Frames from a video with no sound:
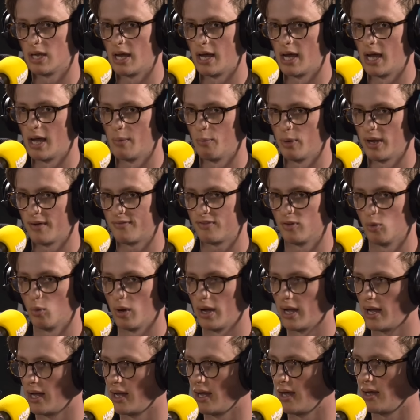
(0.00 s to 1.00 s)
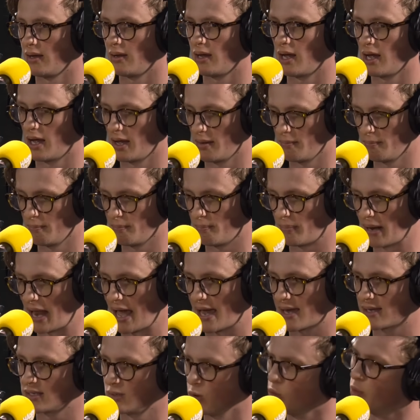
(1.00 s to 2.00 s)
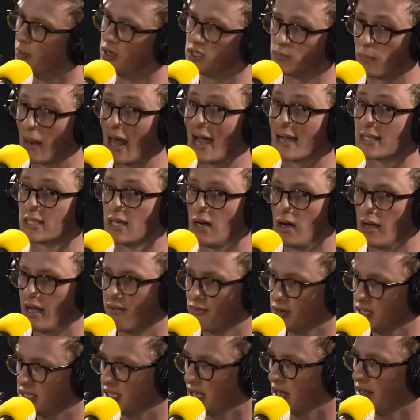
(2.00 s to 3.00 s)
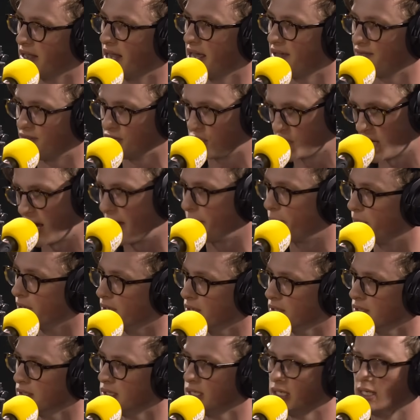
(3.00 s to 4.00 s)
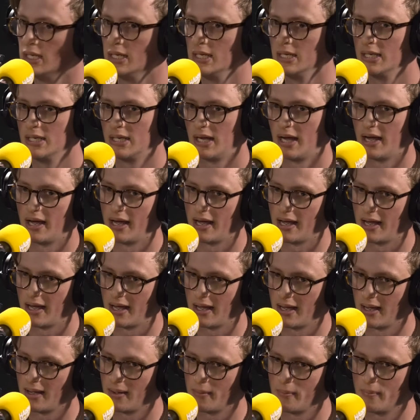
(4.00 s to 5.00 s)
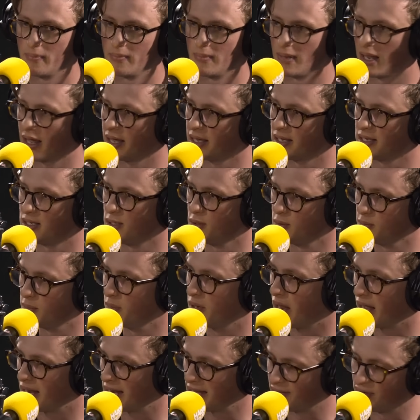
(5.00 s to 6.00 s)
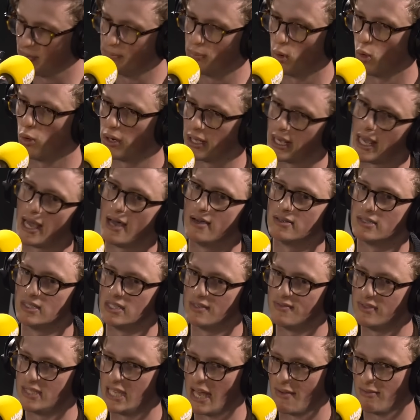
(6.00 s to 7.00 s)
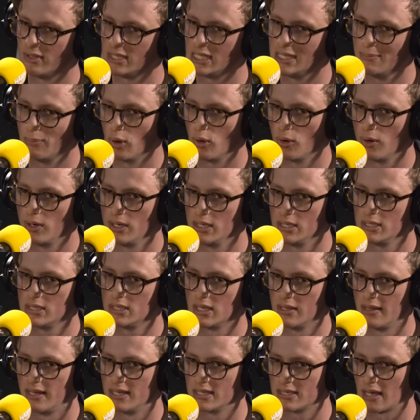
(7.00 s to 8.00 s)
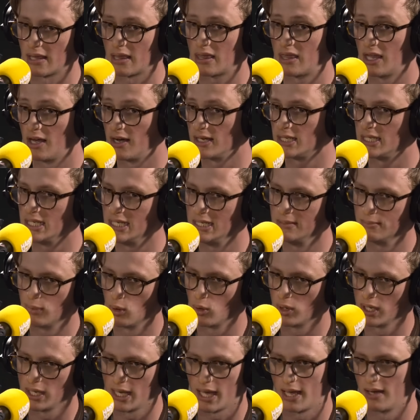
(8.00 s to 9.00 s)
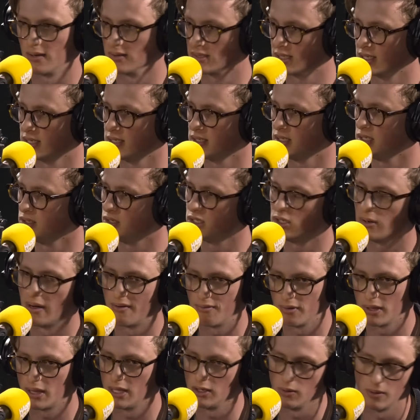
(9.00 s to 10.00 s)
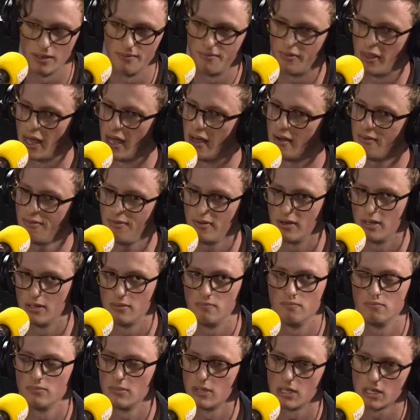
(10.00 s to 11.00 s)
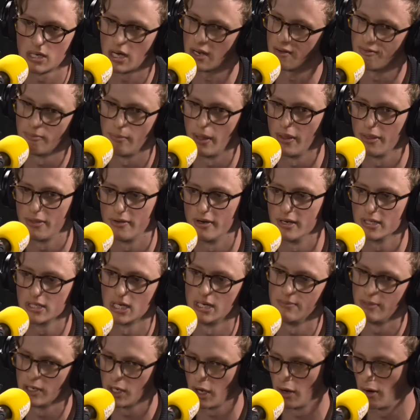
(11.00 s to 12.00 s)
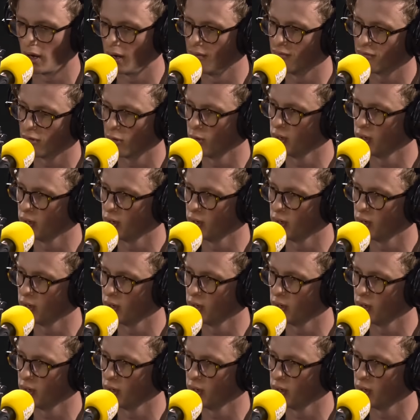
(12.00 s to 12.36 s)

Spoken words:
We have to wear almost black tie every Sunday for chapel. You live in boarding houses of 70 boys, and there's like 13 boarding houses. You do everything. You live there for like kind of a month at a time, then go home for a